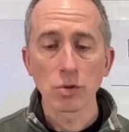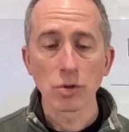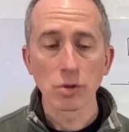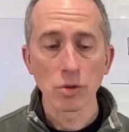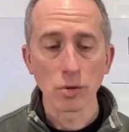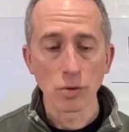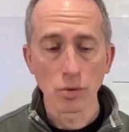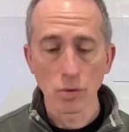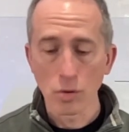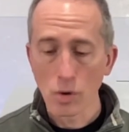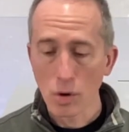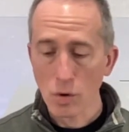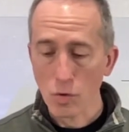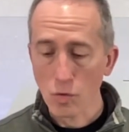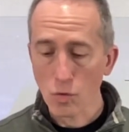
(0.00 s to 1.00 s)
2,
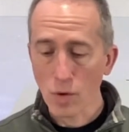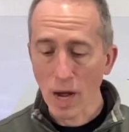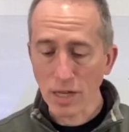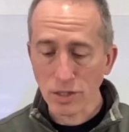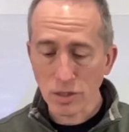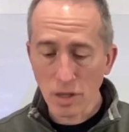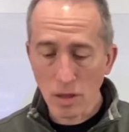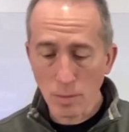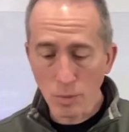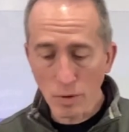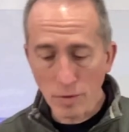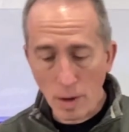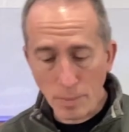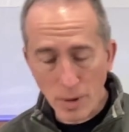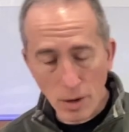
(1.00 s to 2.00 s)
rest, and then
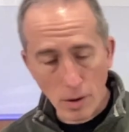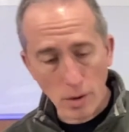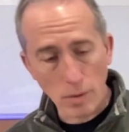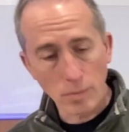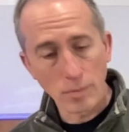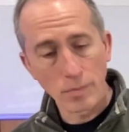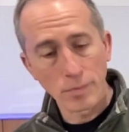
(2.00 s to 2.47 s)
move up here.